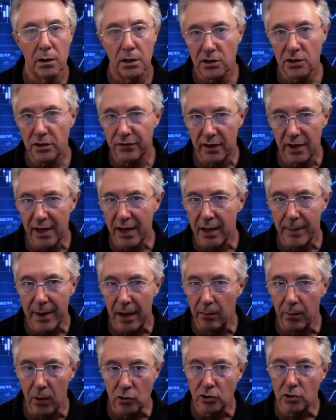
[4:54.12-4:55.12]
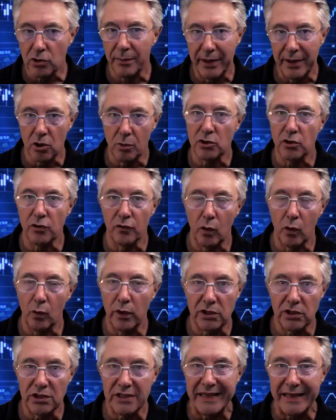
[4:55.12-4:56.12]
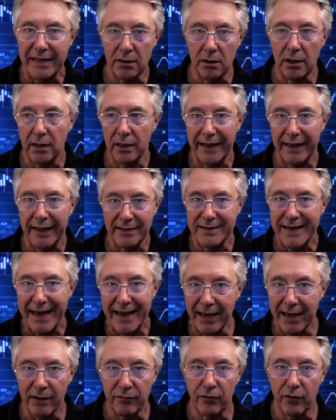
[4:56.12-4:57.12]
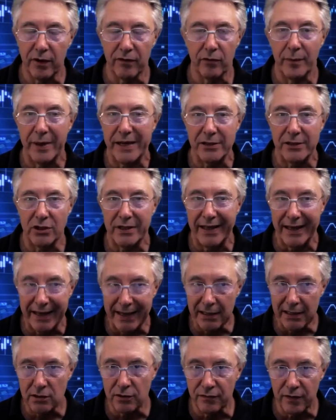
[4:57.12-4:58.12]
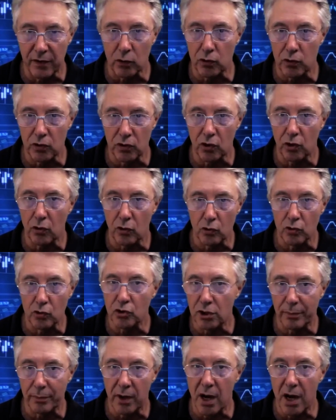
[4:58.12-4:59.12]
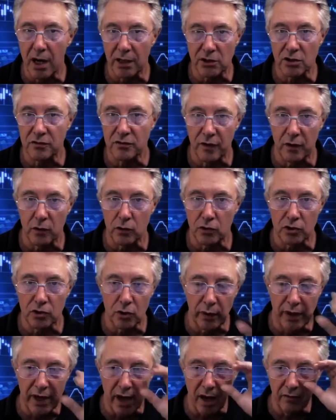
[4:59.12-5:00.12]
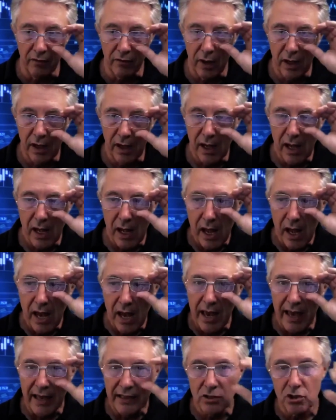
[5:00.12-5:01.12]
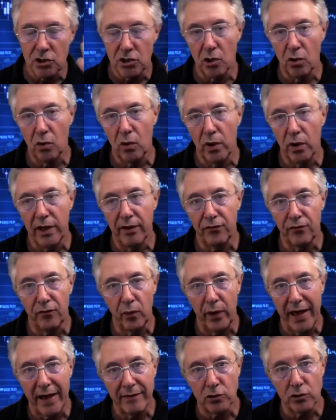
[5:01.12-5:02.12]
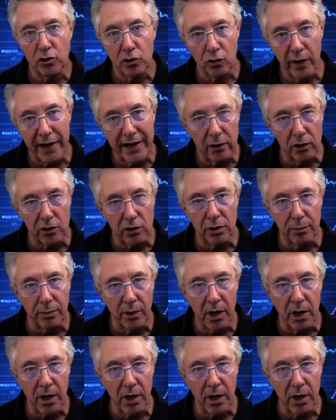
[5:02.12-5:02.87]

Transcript: Because if you think about it, so much of what we see and take in for information, it gets filtered through subconscious filters that we have. And so if we haven't trained our